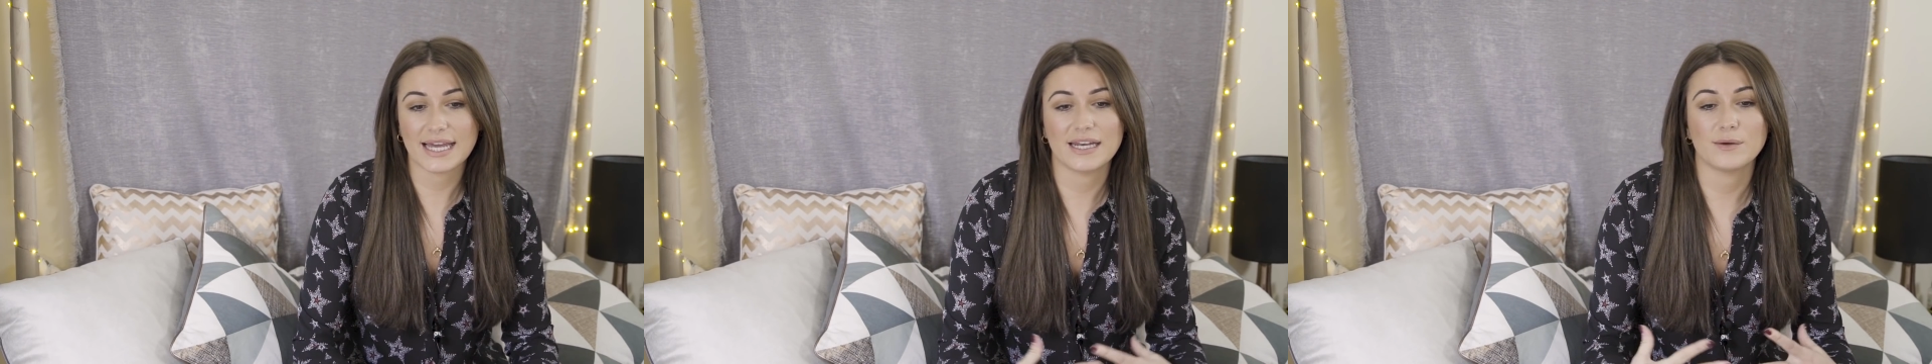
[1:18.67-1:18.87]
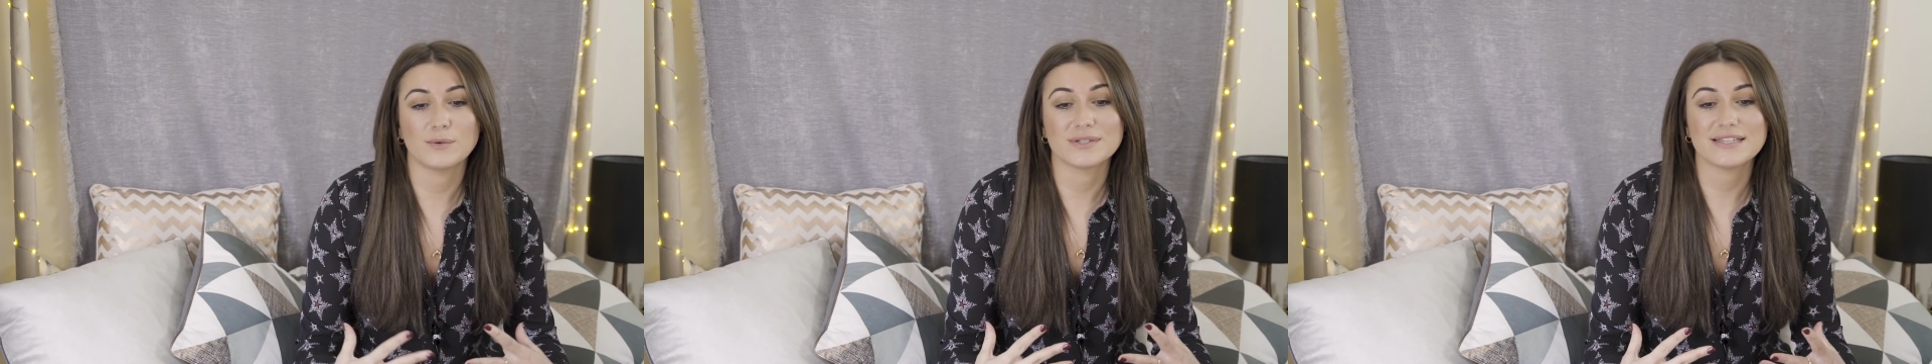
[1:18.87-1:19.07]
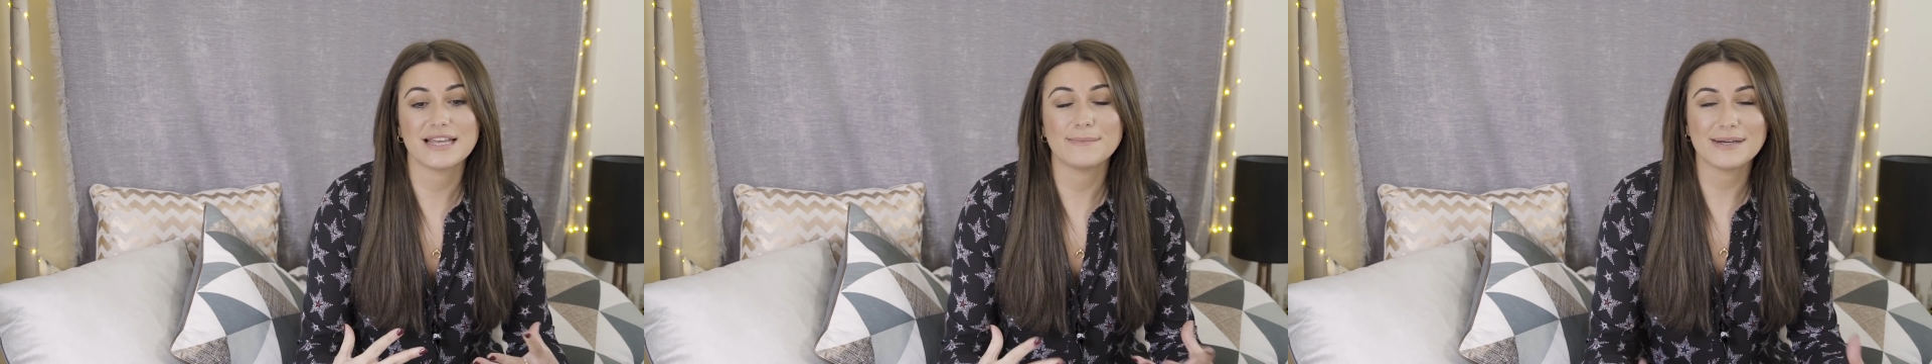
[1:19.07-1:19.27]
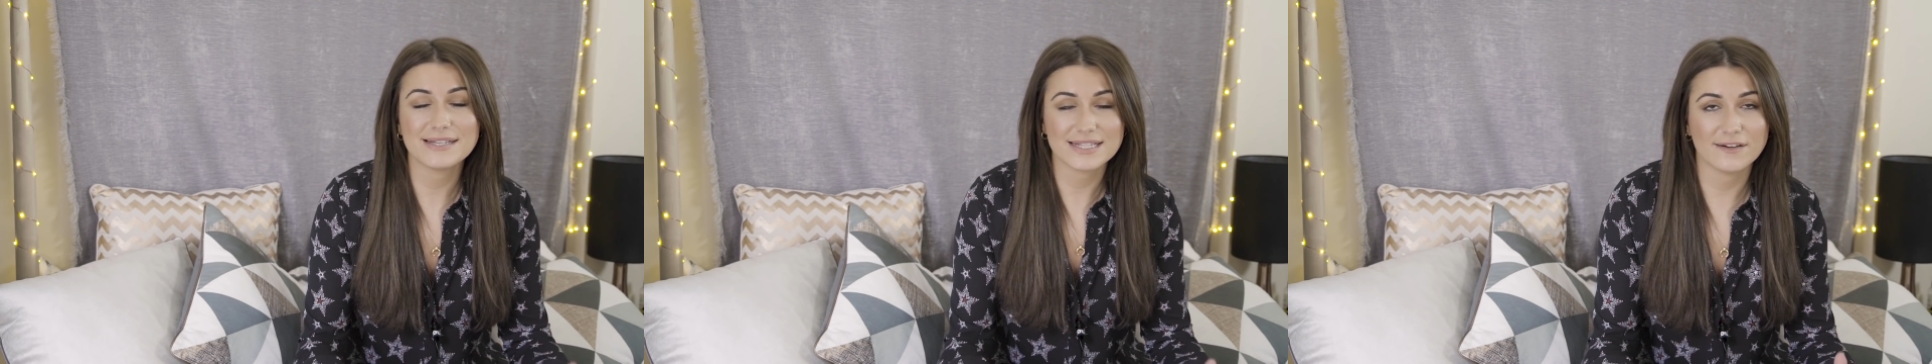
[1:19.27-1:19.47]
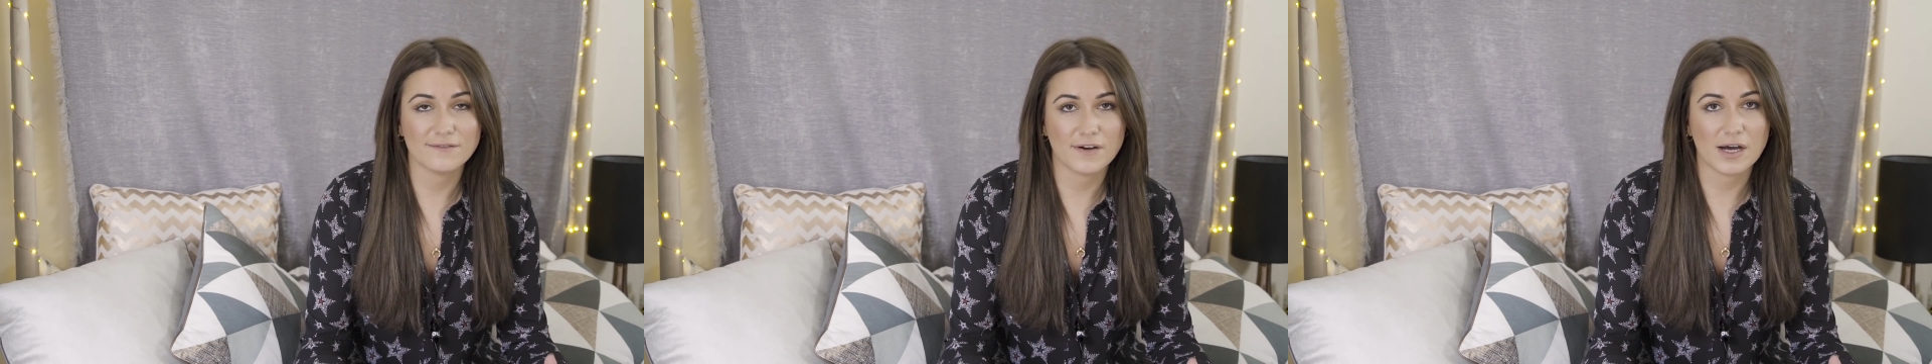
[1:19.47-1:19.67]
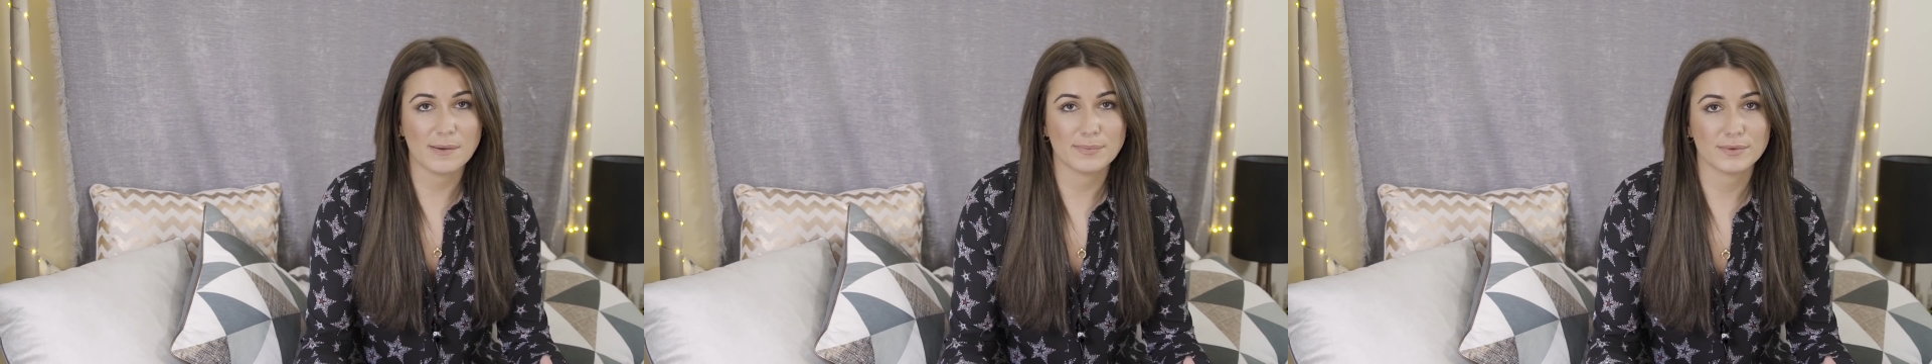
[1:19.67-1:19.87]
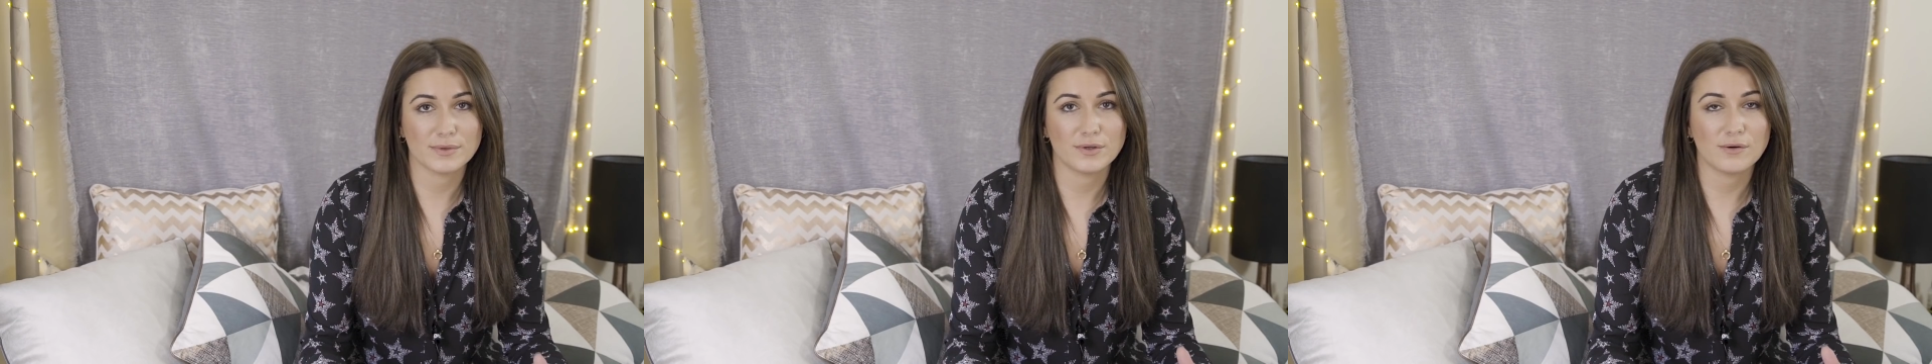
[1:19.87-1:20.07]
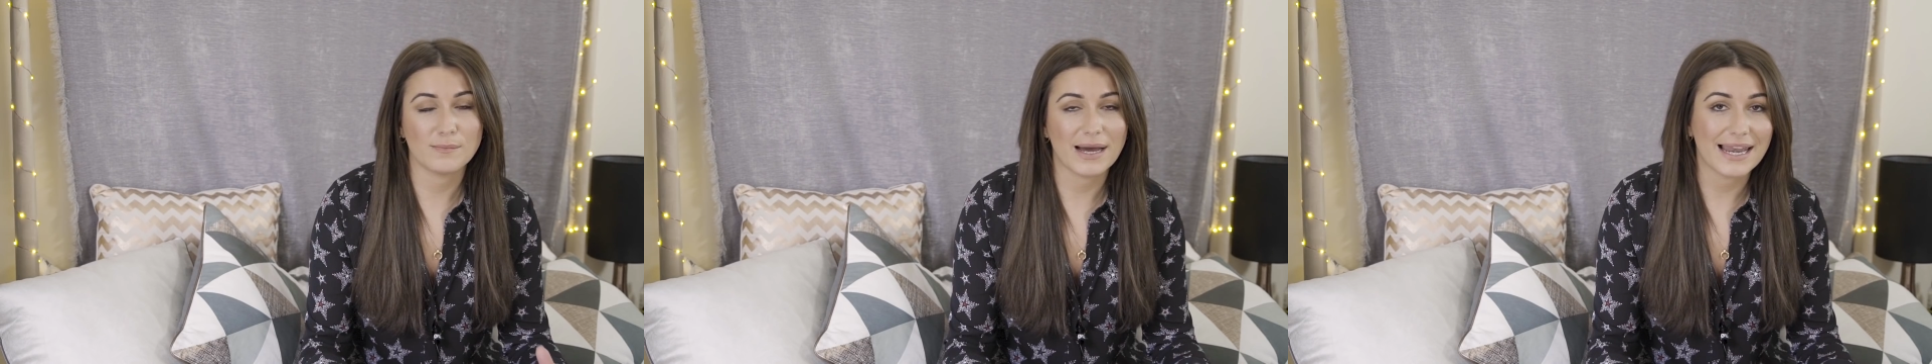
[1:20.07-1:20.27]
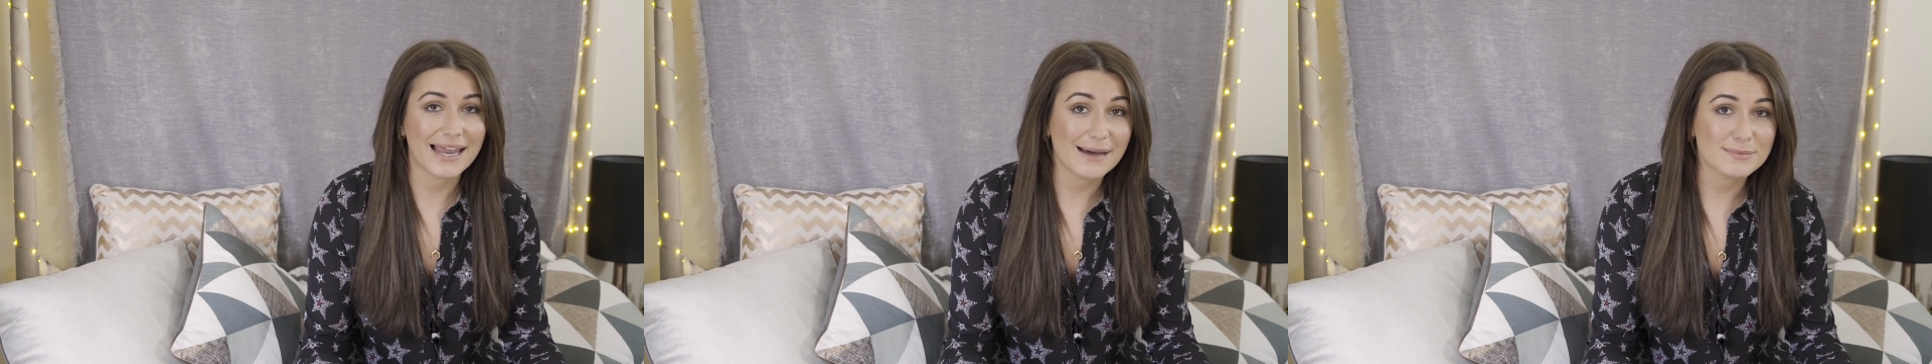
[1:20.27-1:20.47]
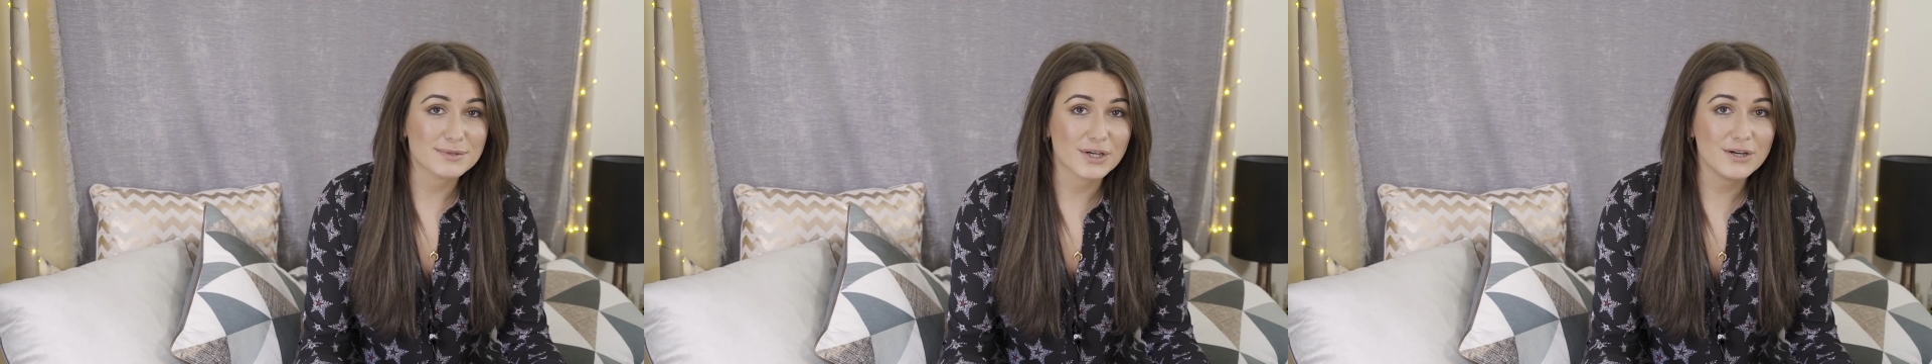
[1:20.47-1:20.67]
and I will set myself up on my
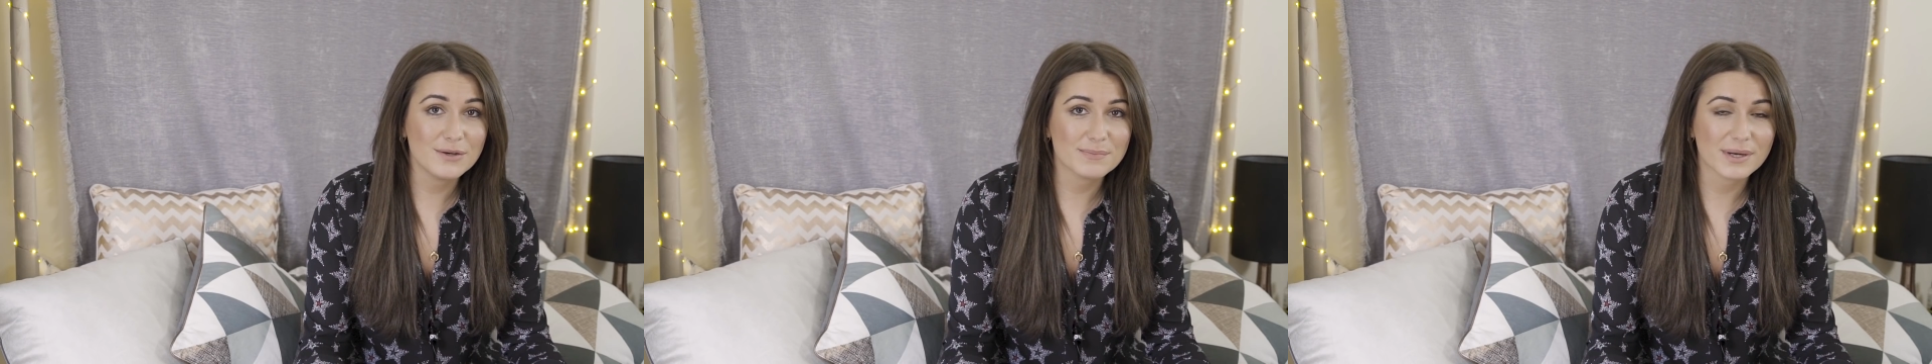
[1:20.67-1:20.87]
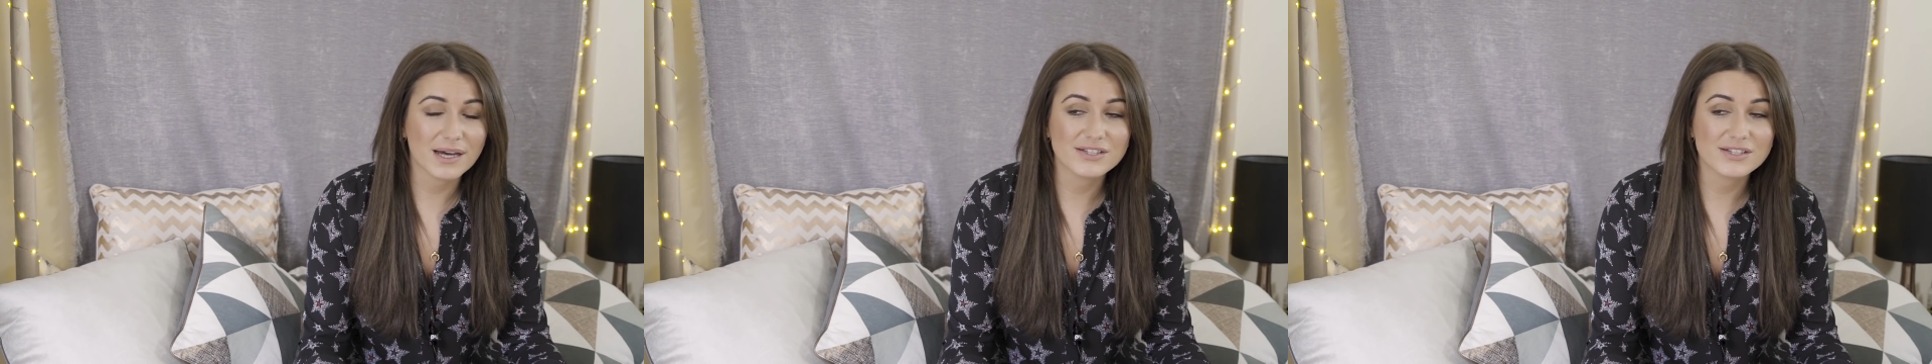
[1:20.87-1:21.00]
laptop.